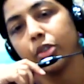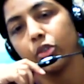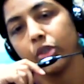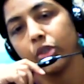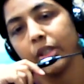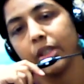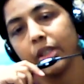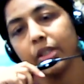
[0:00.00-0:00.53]
the
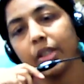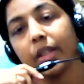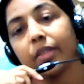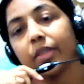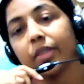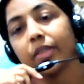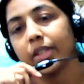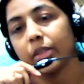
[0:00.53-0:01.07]
genes are
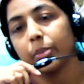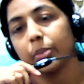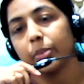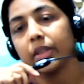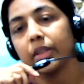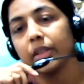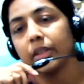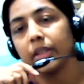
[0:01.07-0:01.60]

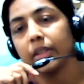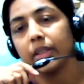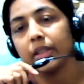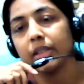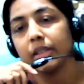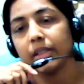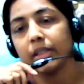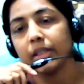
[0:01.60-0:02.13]
transmitted in
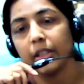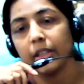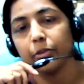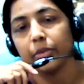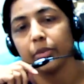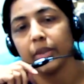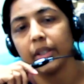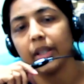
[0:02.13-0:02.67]
the same
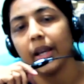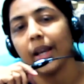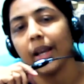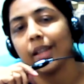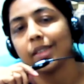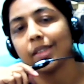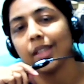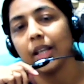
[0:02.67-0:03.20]
way
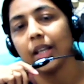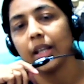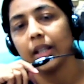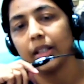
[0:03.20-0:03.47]
as the